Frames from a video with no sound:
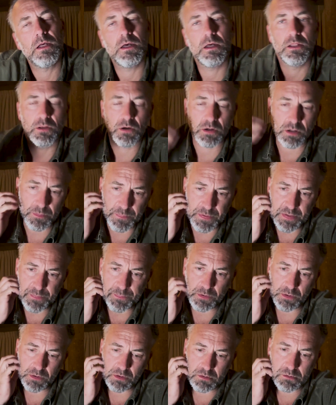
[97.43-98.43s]
a lot of
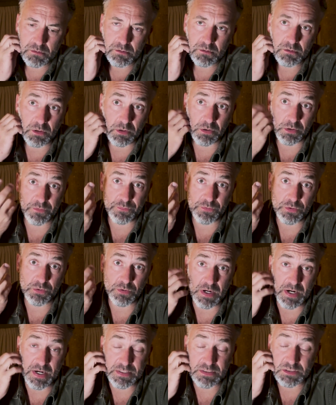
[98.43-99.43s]
people, a lot of you
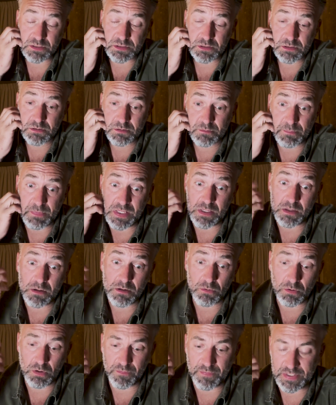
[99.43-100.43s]
guys, me,
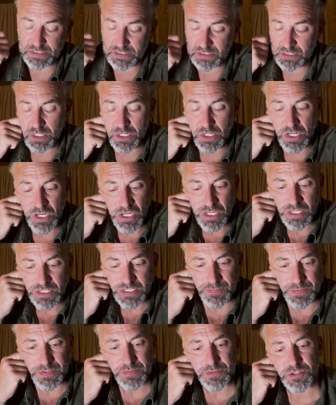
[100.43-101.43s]
all of us,
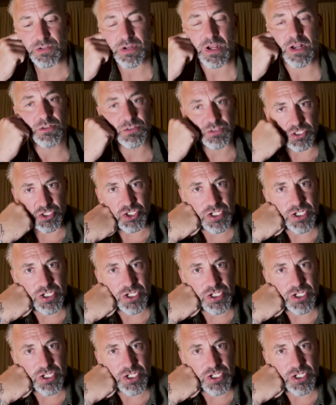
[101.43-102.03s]
sometimes struggle to